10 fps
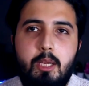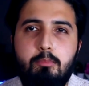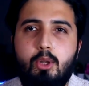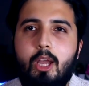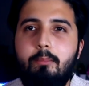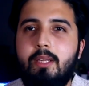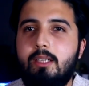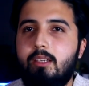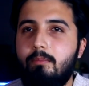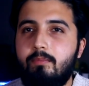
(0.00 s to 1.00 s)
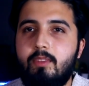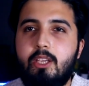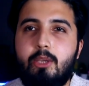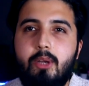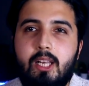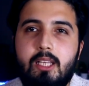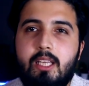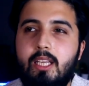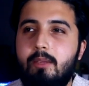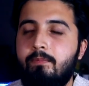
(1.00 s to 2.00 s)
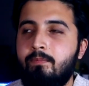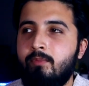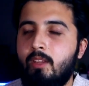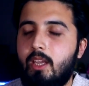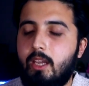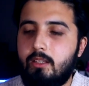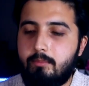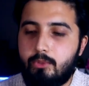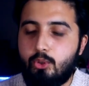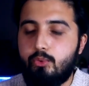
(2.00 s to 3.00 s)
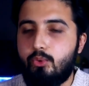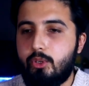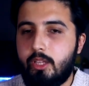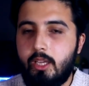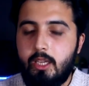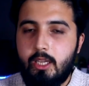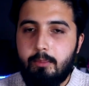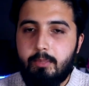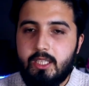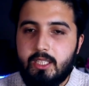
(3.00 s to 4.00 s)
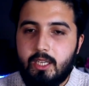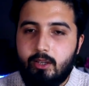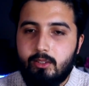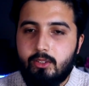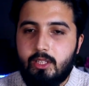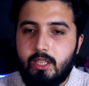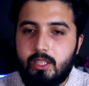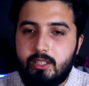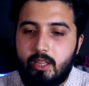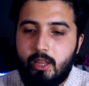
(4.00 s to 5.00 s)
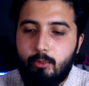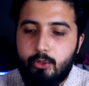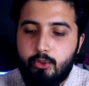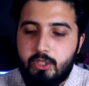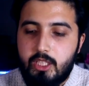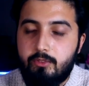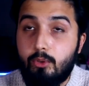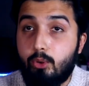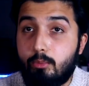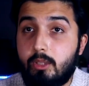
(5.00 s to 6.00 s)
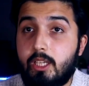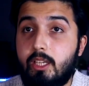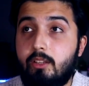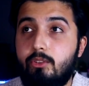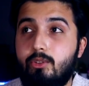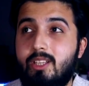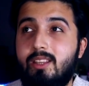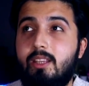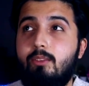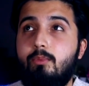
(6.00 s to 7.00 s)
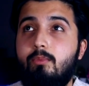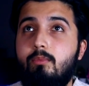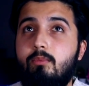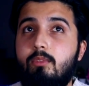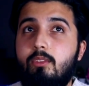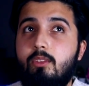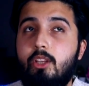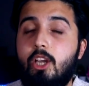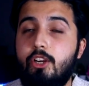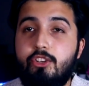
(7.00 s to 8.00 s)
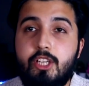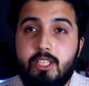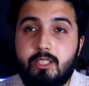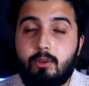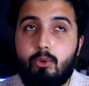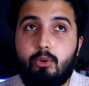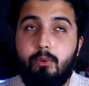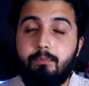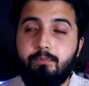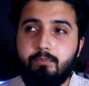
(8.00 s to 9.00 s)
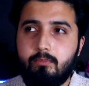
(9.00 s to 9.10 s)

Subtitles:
employment, equality, and so forth. Basically all of the things that they want to achieve globally so that the countries or